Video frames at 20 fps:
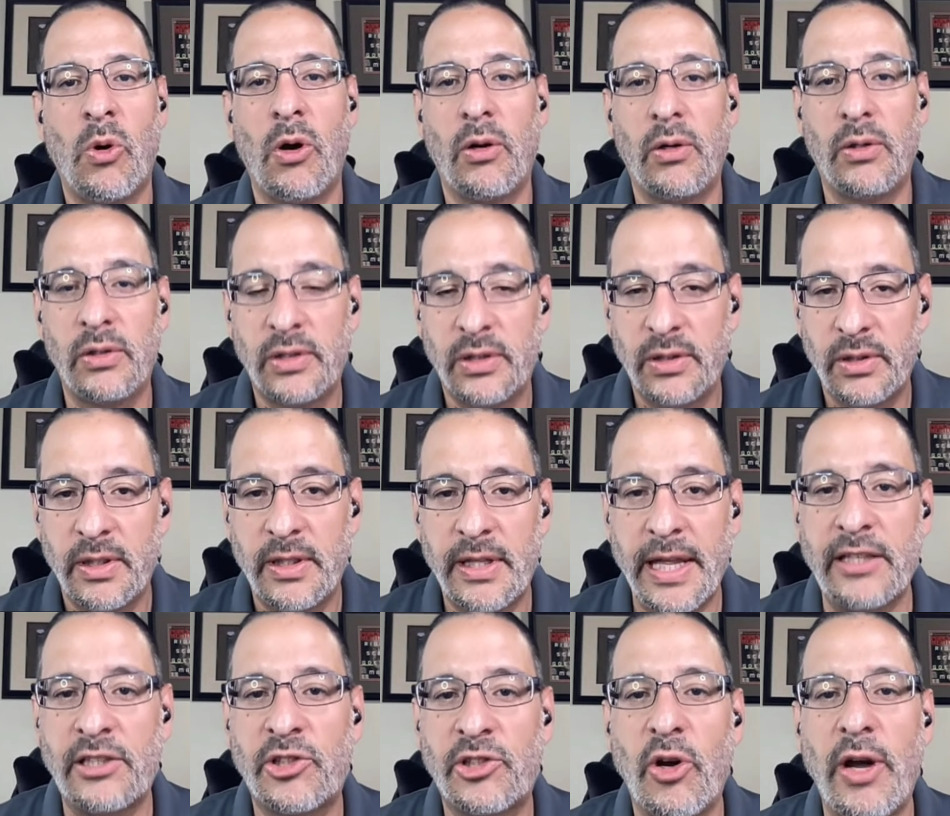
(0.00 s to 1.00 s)
Well,
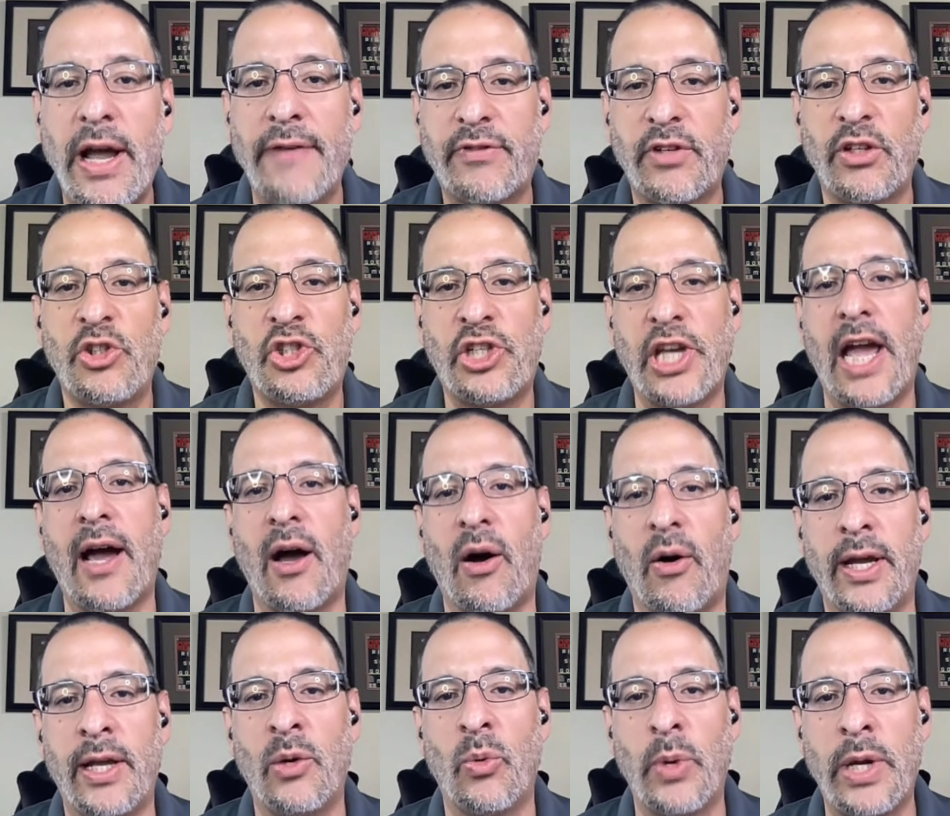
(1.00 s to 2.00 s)
they still have to
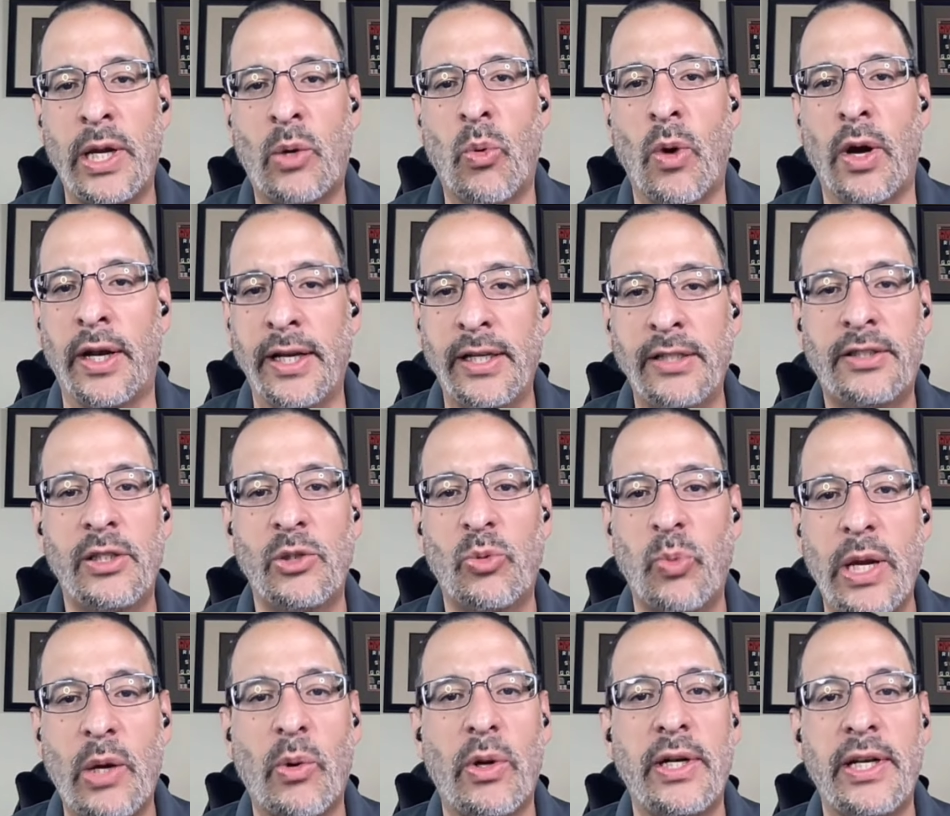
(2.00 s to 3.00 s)
gel in week one. This
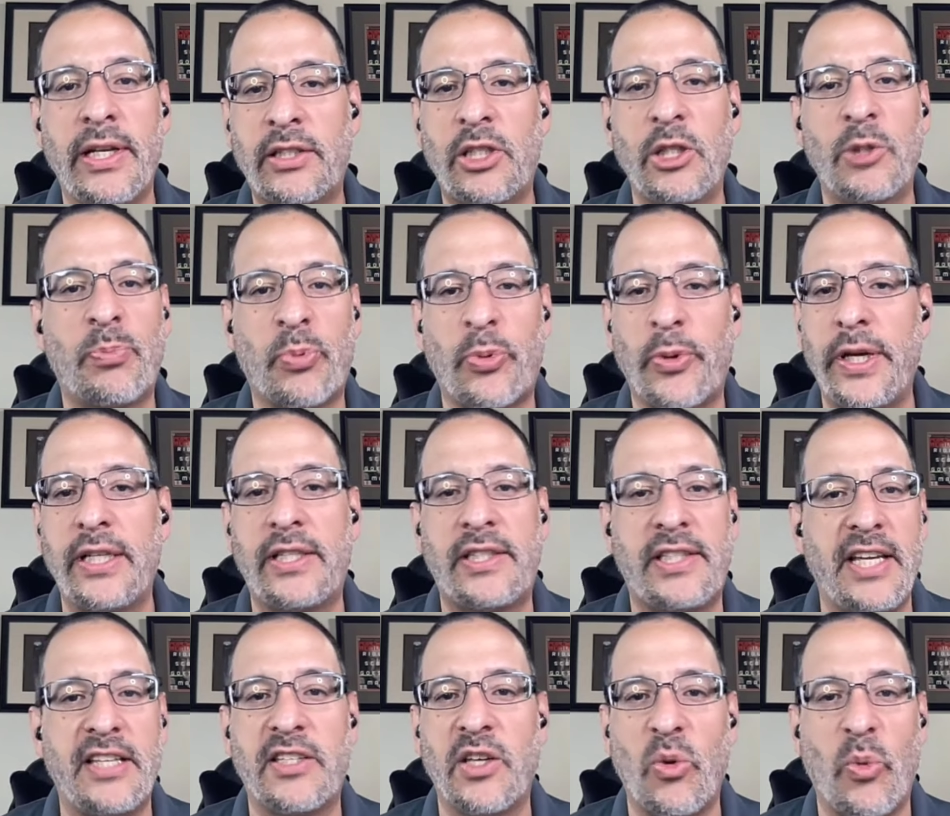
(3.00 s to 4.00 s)
is week one. This is
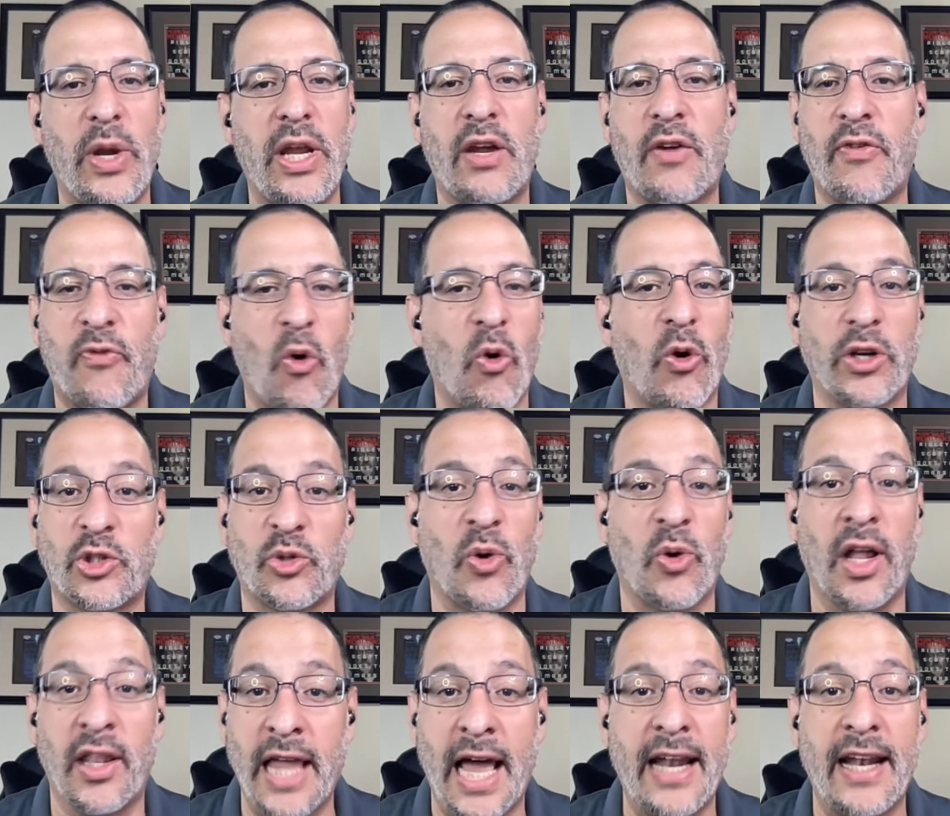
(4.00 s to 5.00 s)
preseason week four.
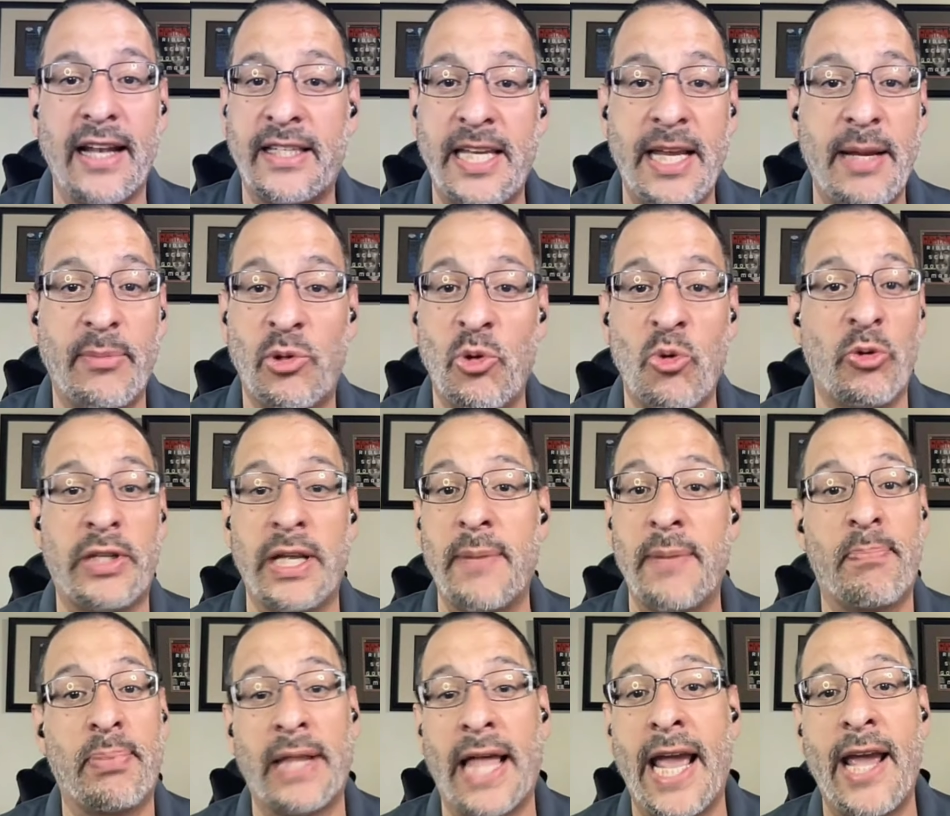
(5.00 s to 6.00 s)
So a lot of teams who
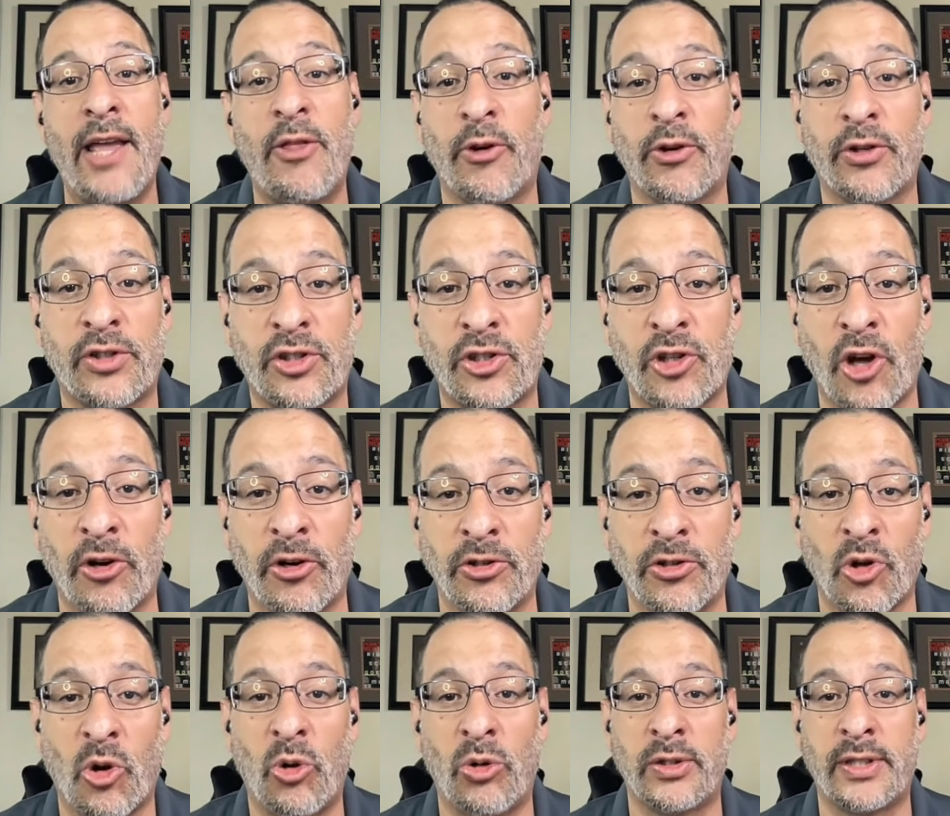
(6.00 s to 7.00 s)
didn't play their
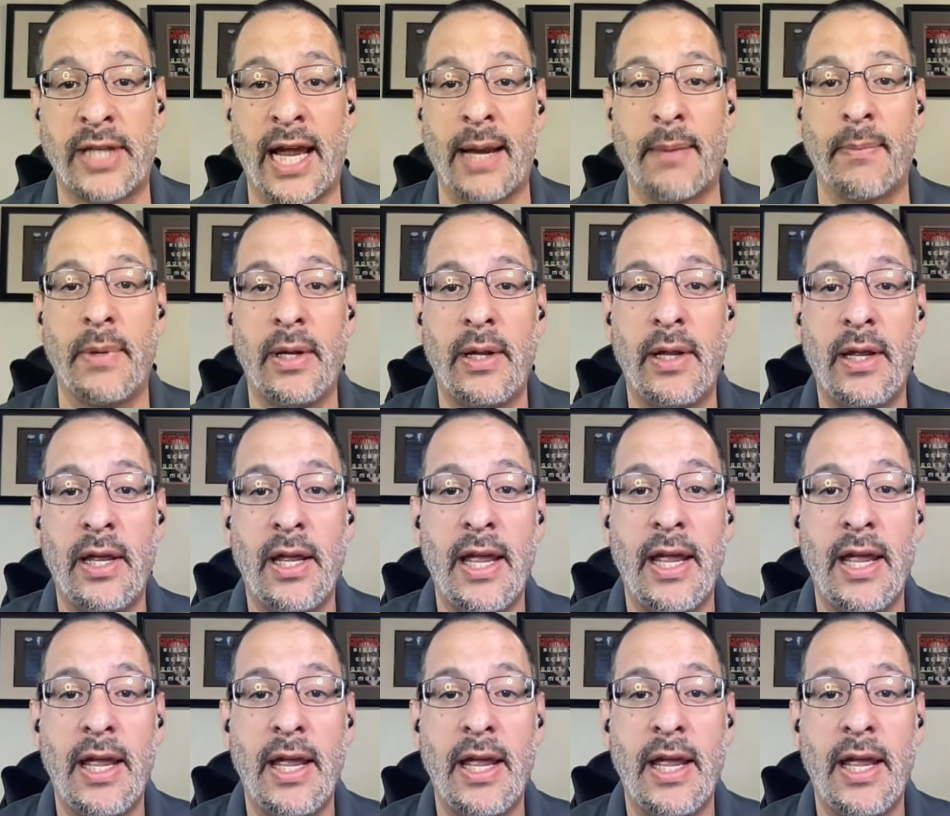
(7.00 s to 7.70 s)
starters the whole time.